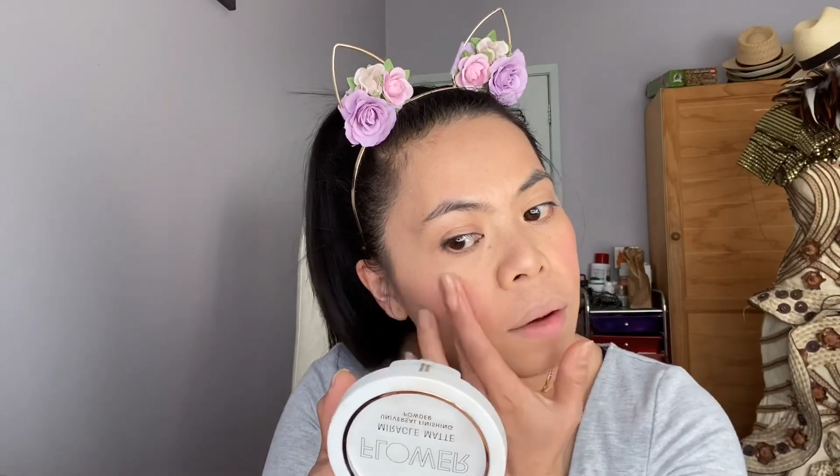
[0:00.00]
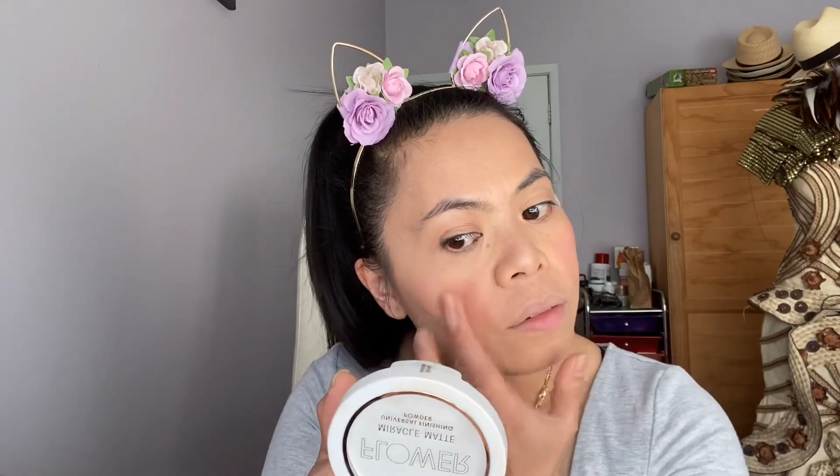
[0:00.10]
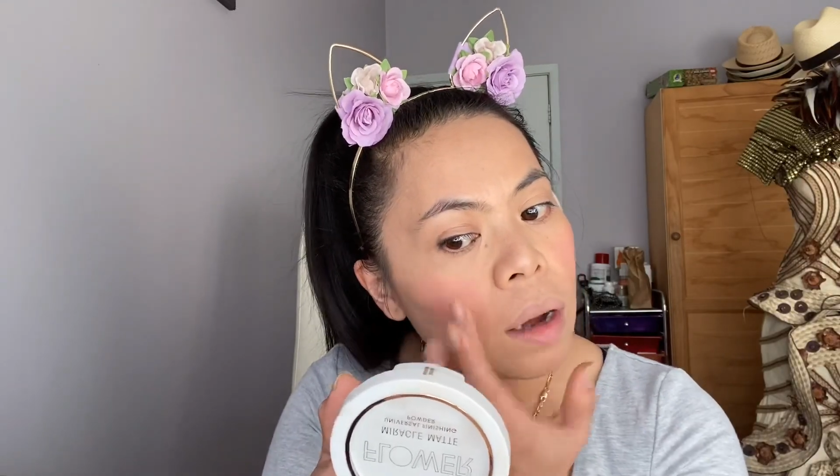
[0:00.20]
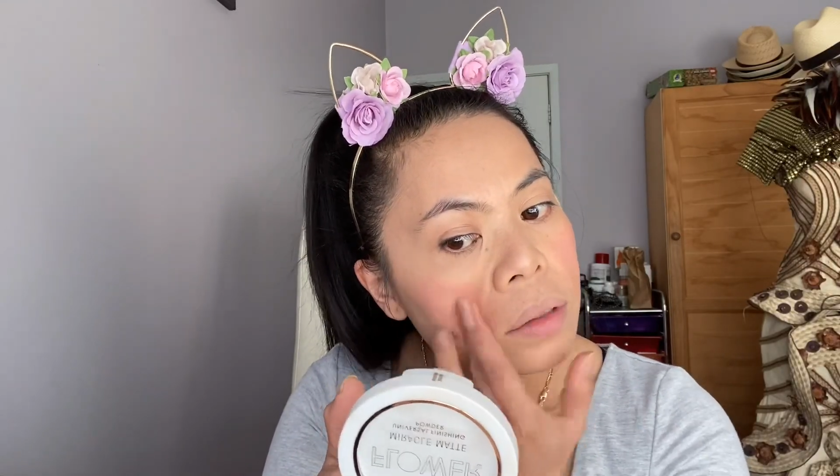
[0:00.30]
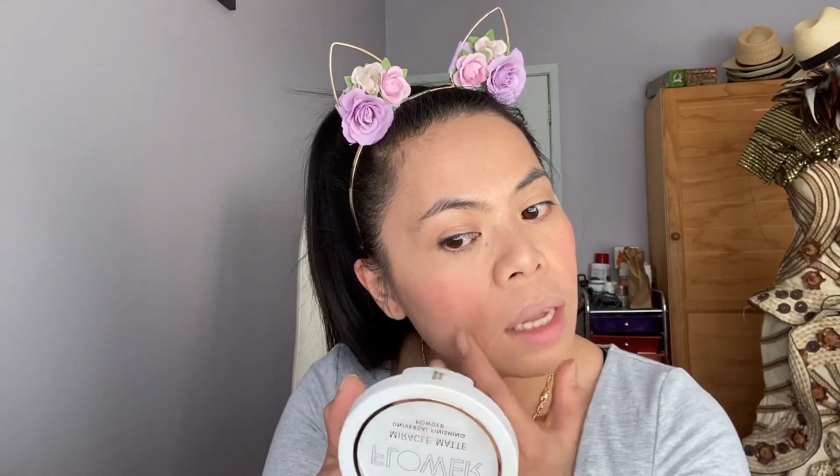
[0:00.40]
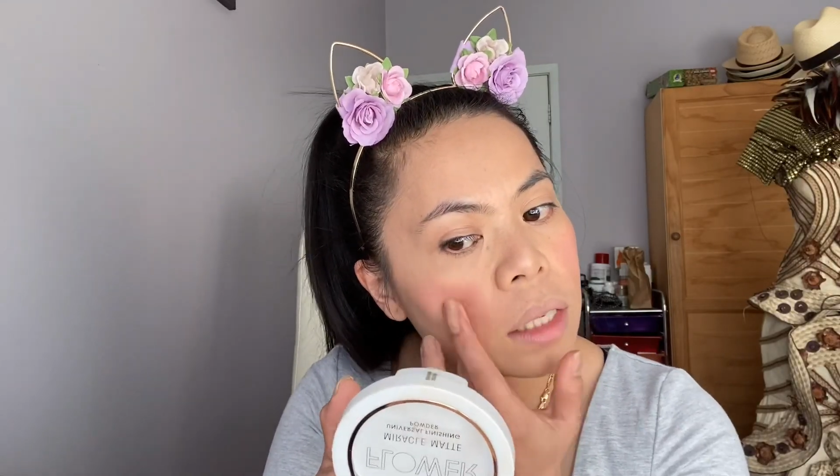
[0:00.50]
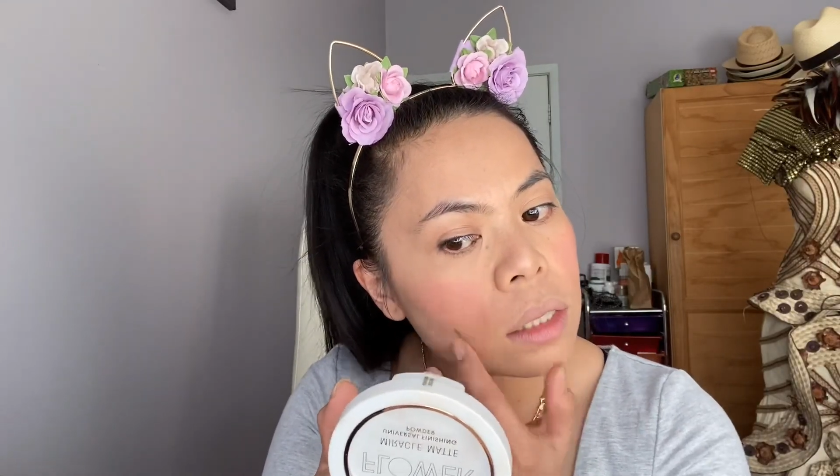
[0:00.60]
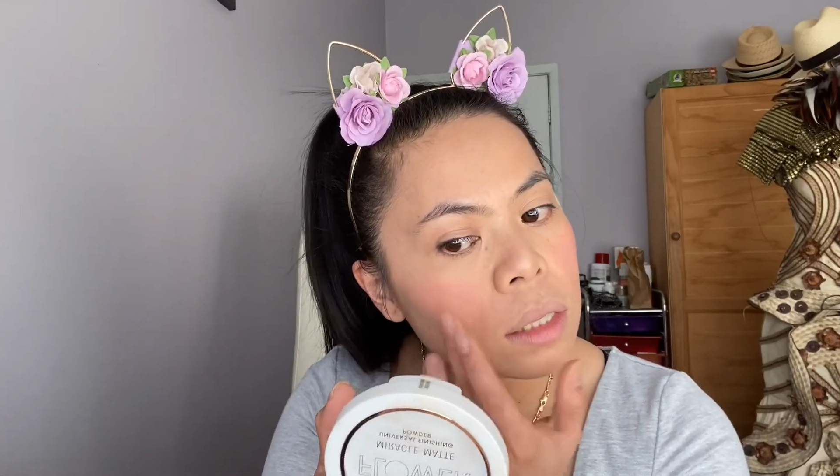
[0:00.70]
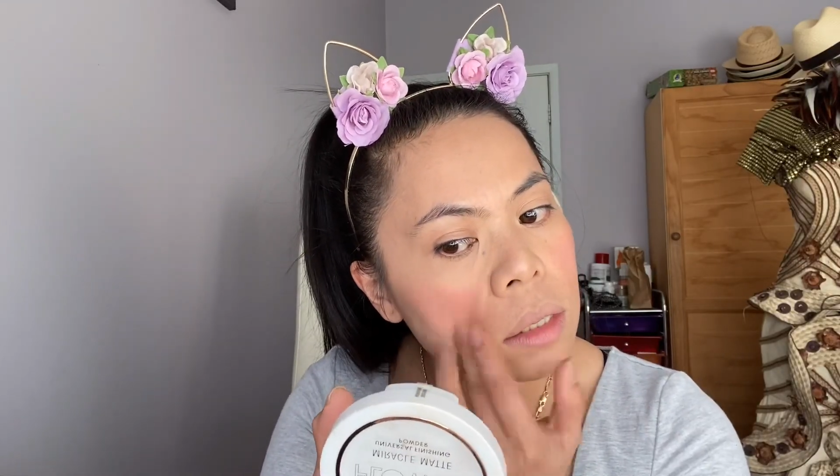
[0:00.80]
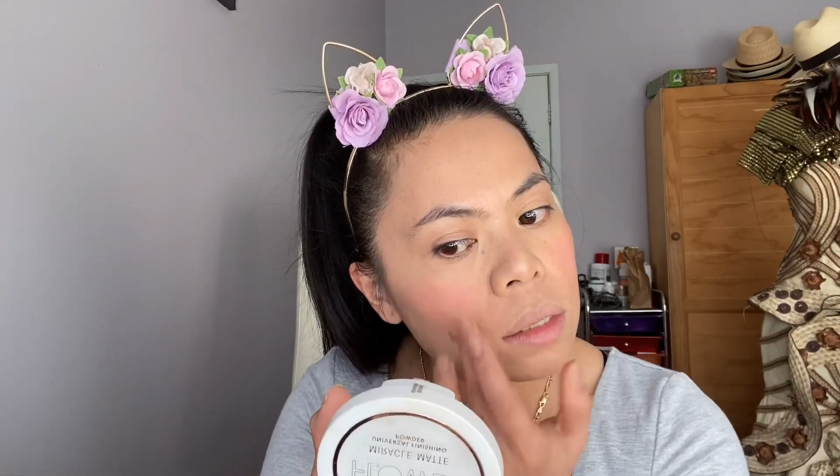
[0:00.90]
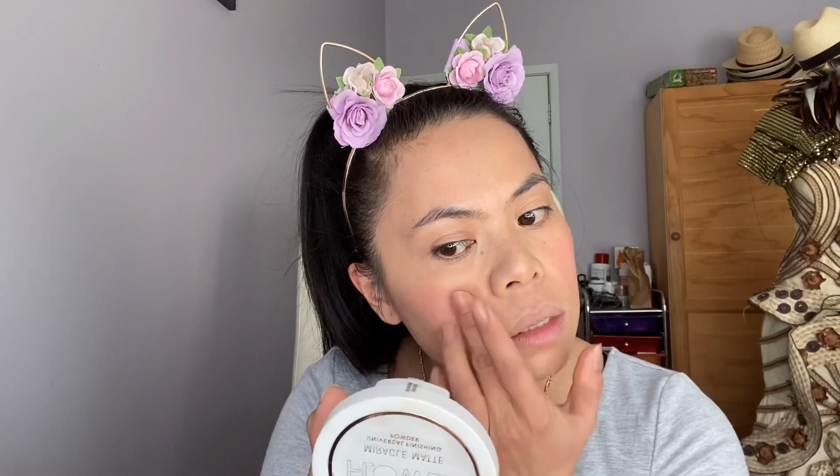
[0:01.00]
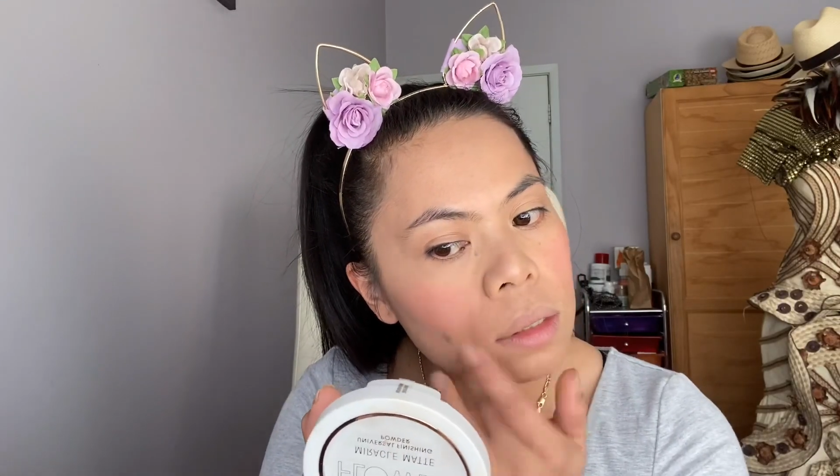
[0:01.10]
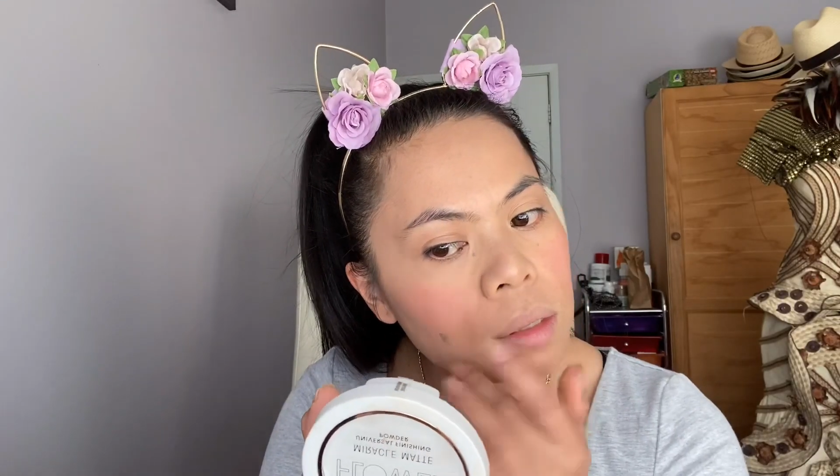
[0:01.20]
foundation.